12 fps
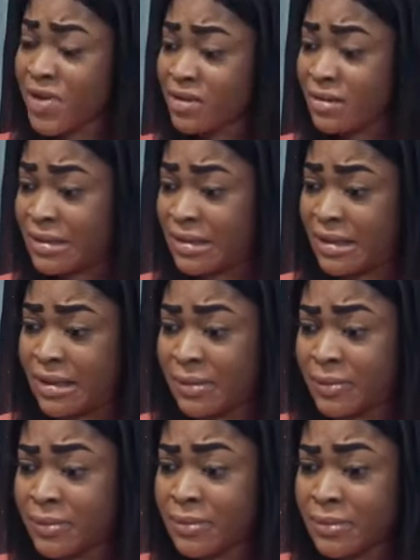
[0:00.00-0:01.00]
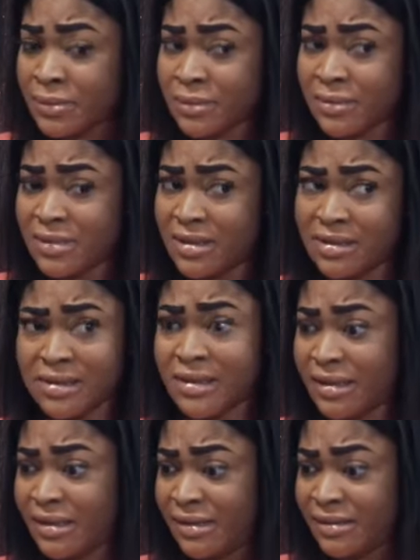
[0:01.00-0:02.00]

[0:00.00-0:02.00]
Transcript: I'm here to see him. Is he